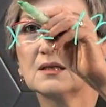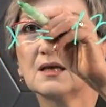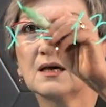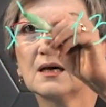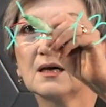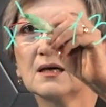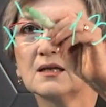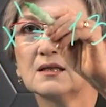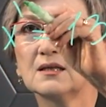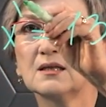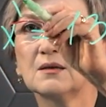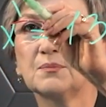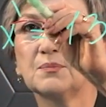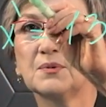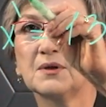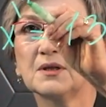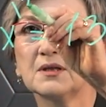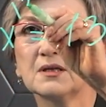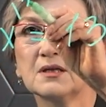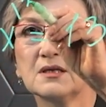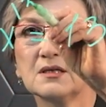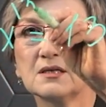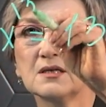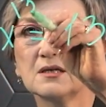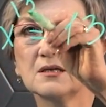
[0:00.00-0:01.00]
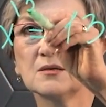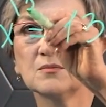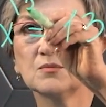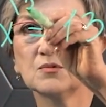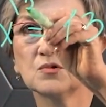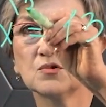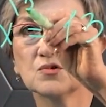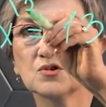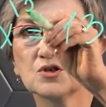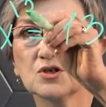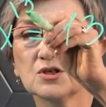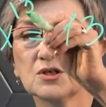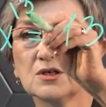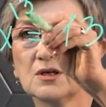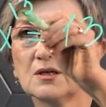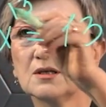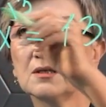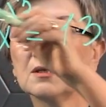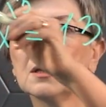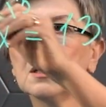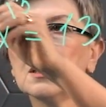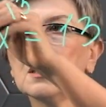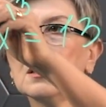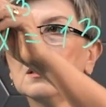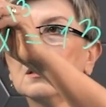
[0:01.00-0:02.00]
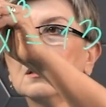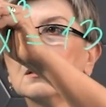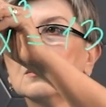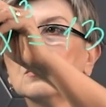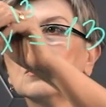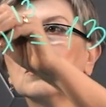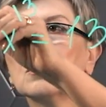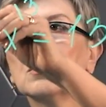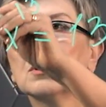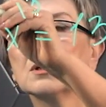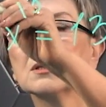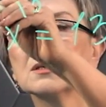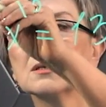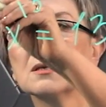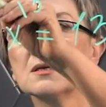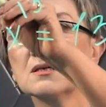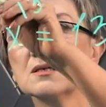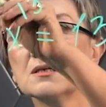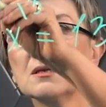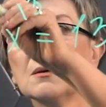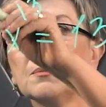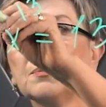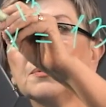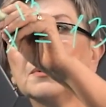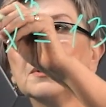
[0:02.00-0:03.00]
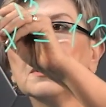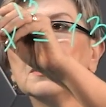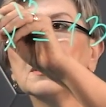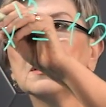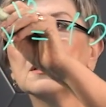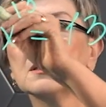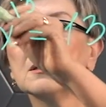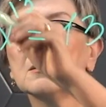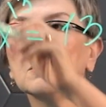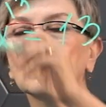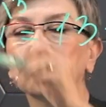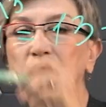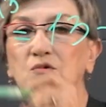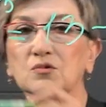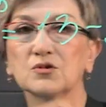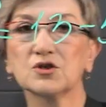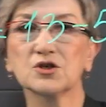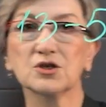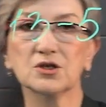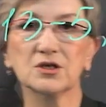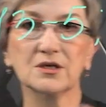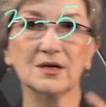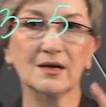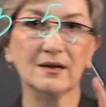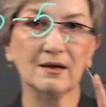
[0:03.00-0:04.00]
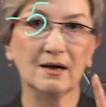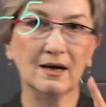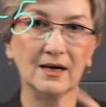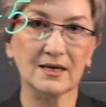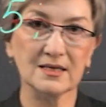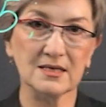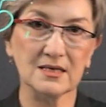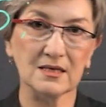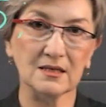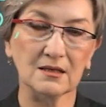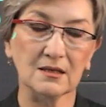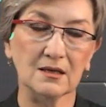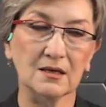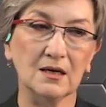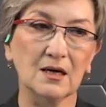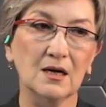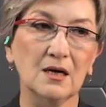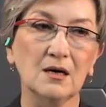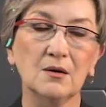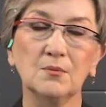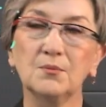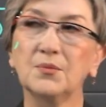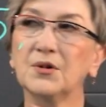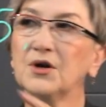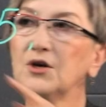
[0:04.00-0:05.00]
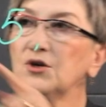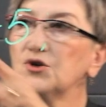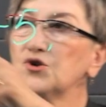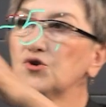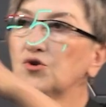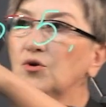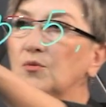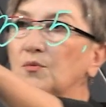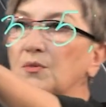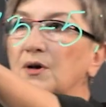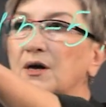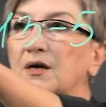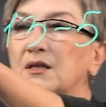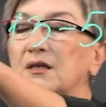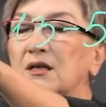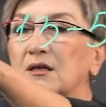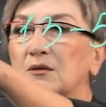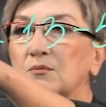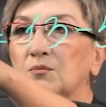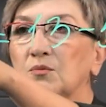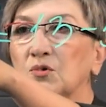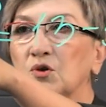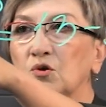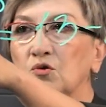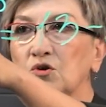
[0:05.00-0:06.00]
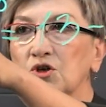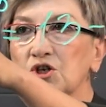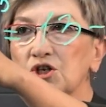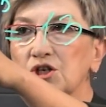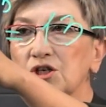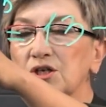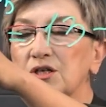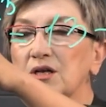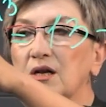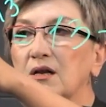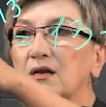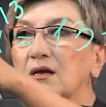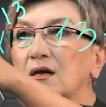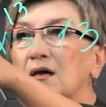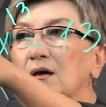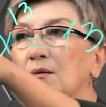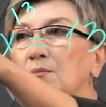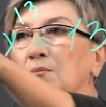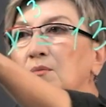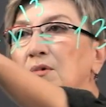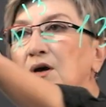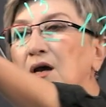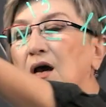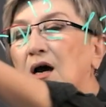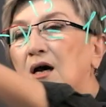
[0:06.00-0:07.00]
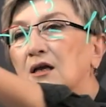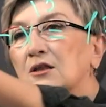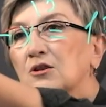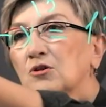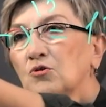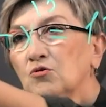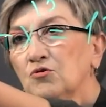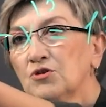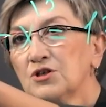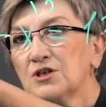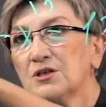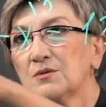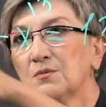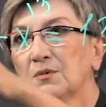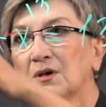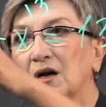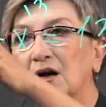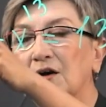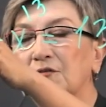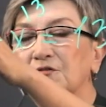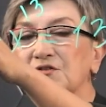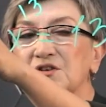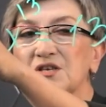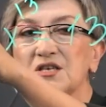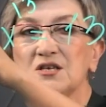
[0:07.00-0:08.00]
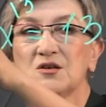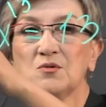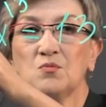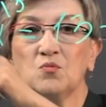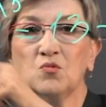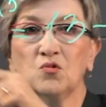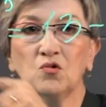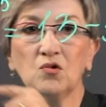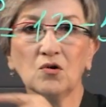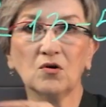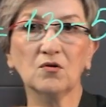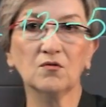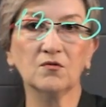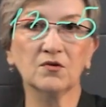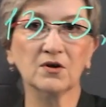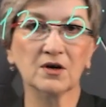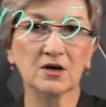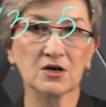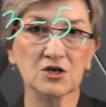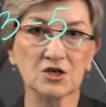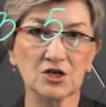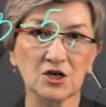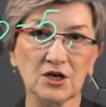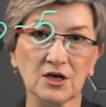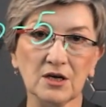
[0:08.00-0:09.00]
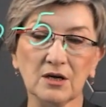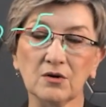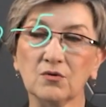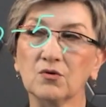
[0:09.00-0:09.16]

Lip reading: Then we have an additional multiplier of 3, and here we have an additional multiplier of 1, and we apply this multiplier to the whole expression.